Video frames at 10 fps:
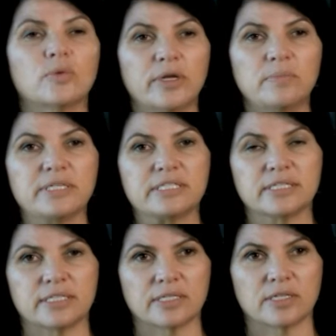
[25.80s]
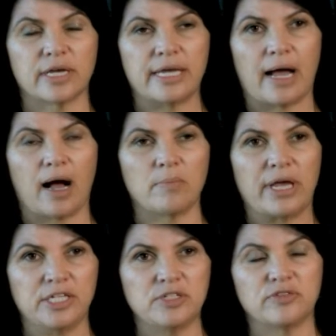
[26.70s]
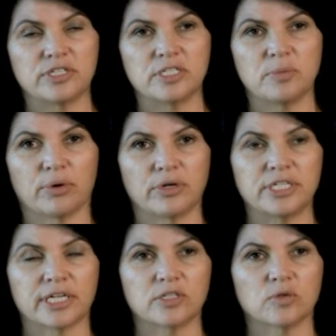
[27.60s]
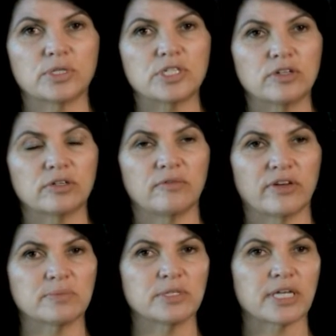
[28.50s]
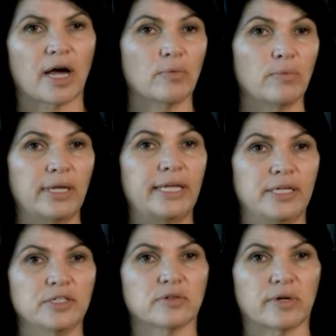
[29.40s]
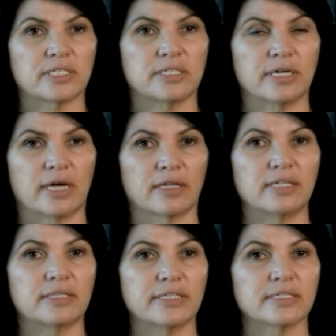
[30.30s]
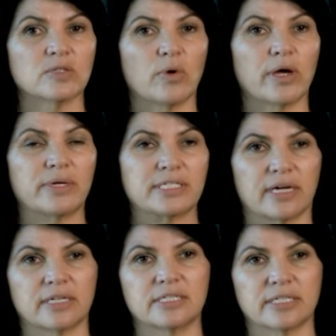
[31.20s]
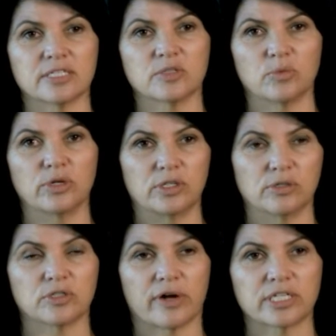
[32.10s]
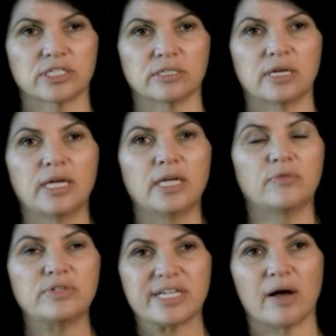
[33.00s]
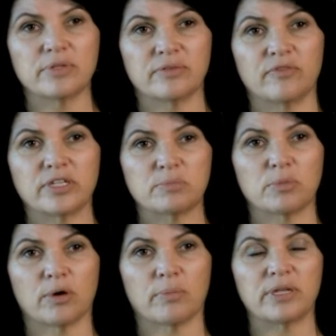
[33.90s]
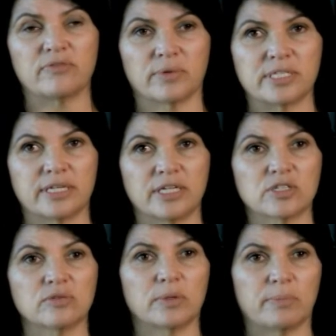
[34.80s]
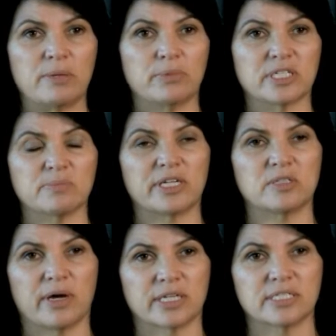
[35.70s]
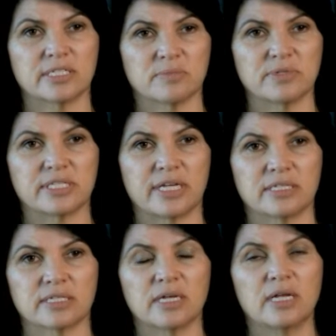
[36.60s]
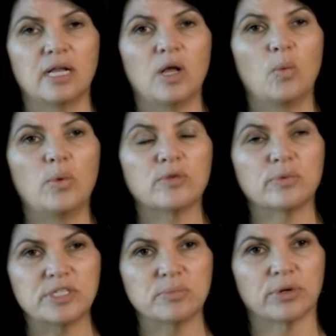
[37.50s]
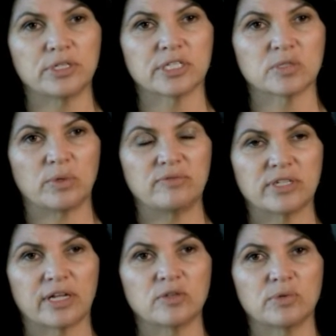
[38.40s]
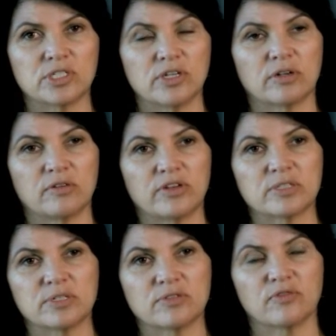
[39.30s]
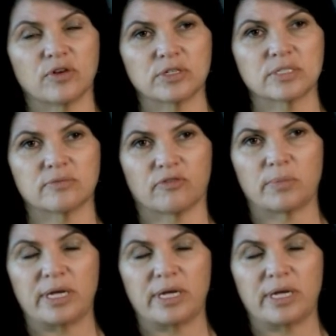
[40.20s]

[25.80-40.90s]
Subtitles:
when a business does a energy efficiency project, the return on investments are really interesting, and I think this is where we're starting to get some really good traction. If we start with investment property for residential, people expect about a 6%. With recent projects we've done, the return on investments are focused from